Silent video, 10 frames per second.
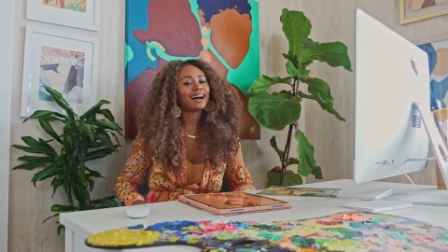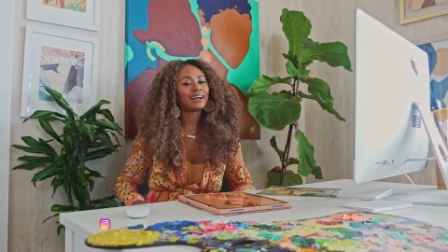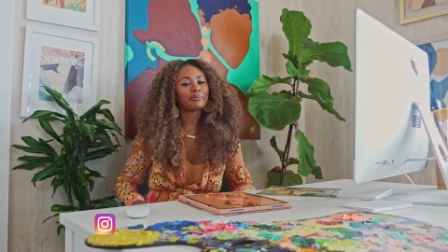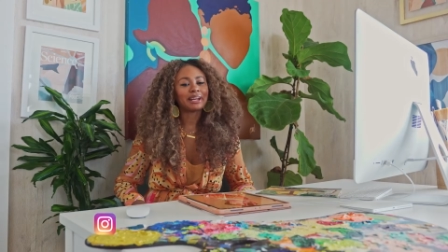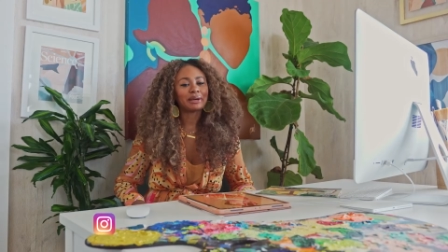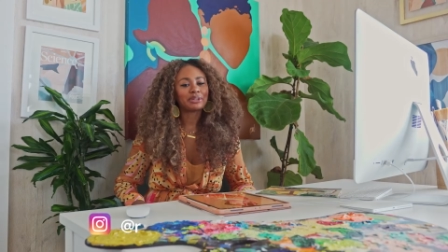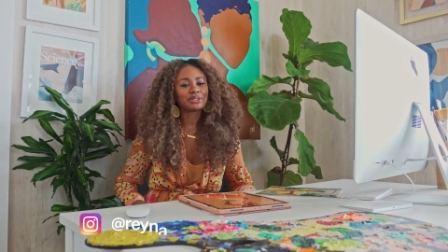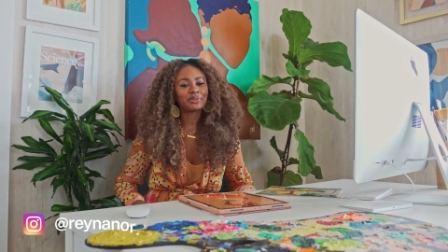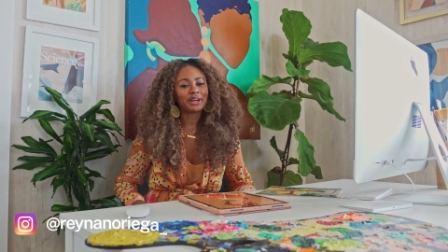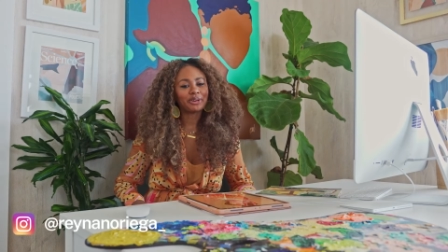Hi, my name
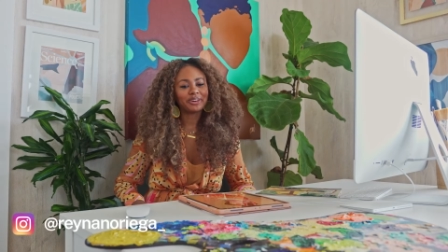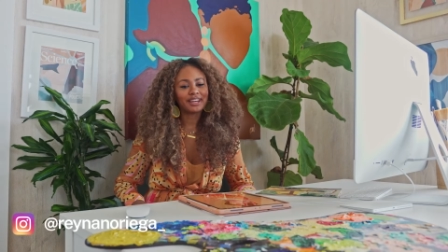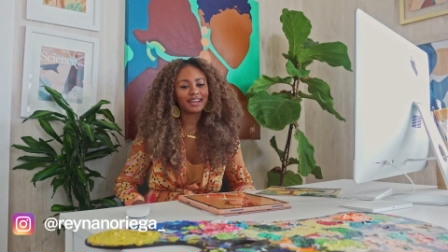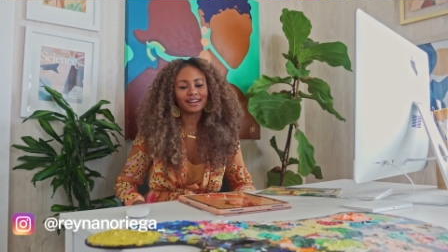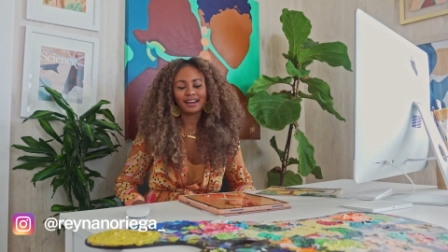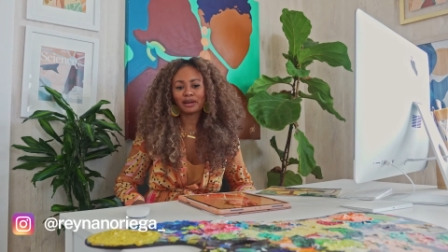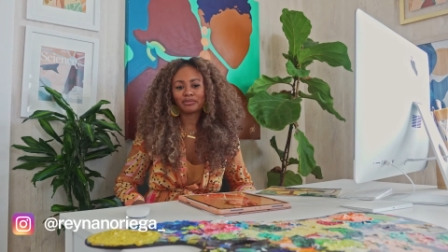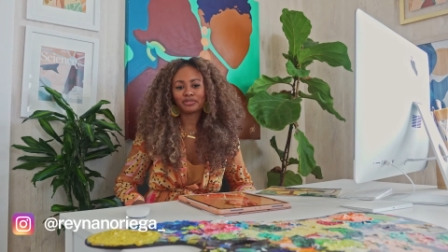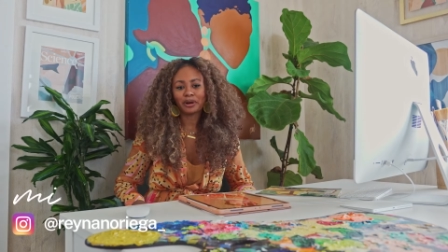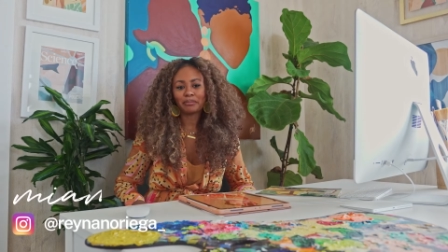is Reyna Noriega.
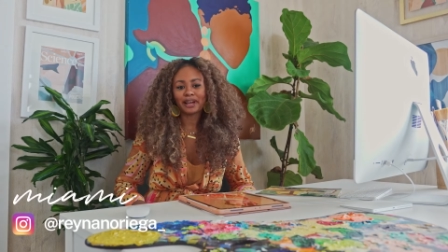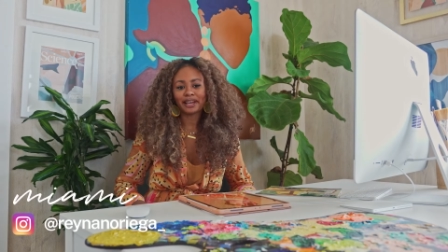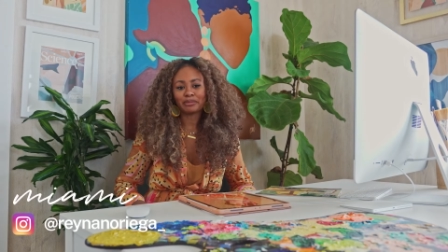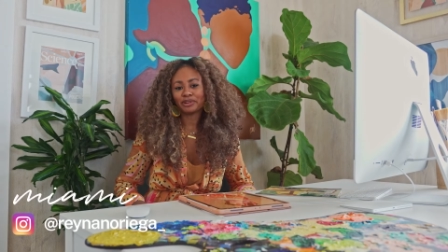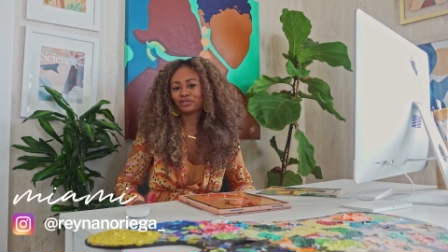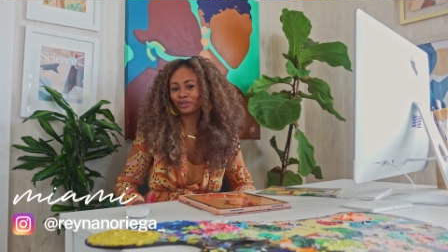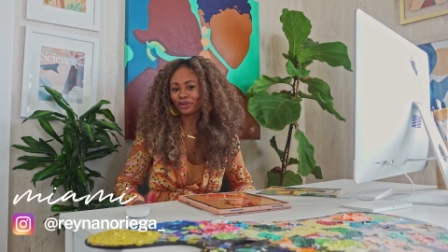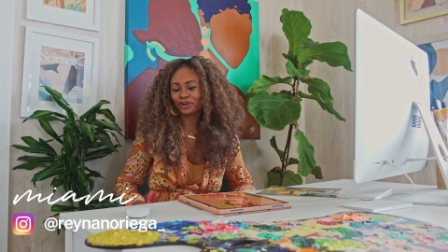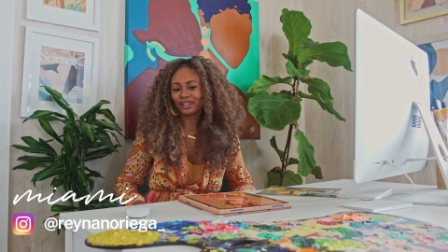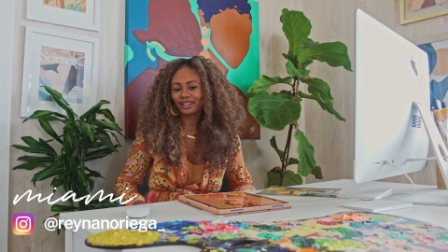I'm from Miami,
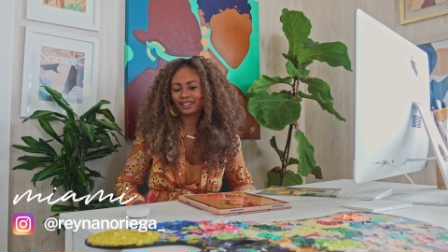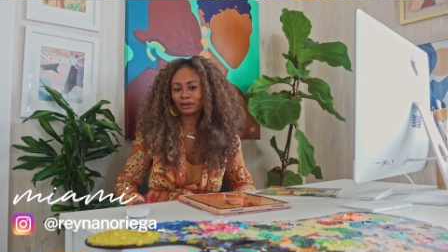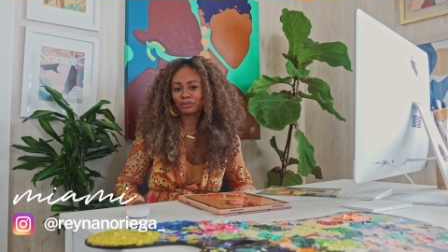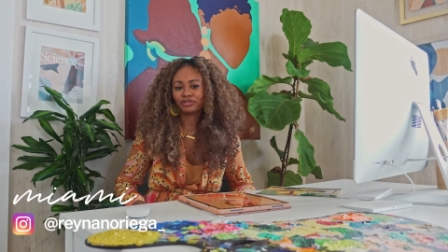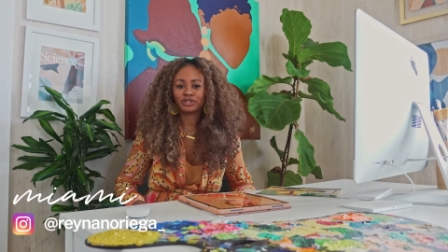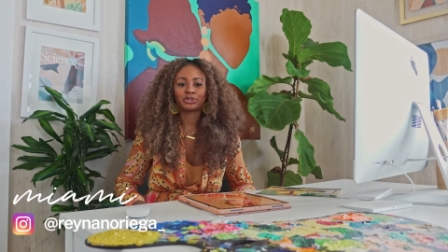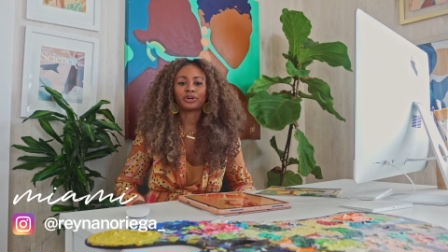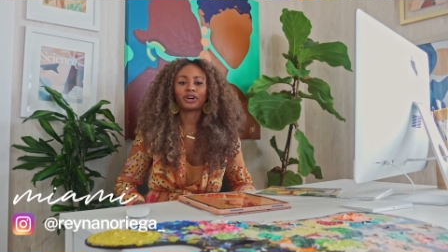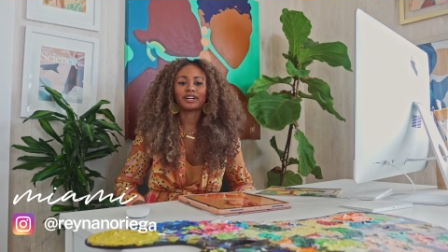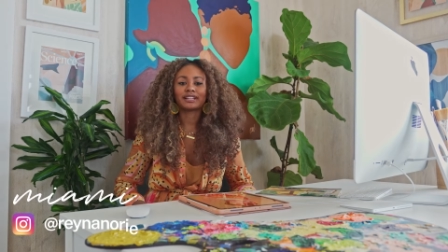Florida, and I'm a
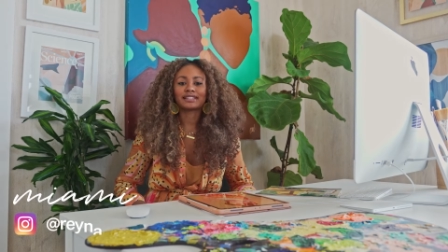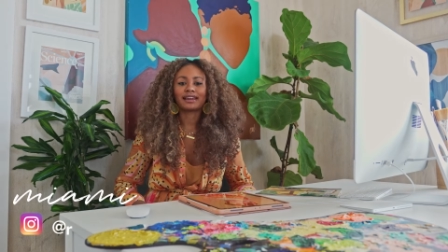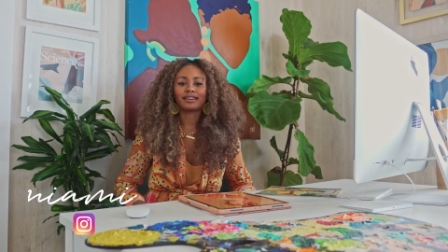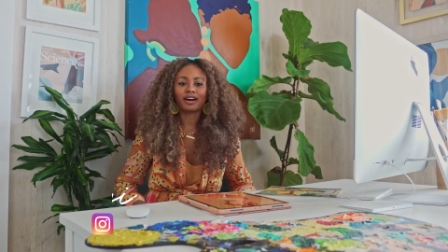visual artist and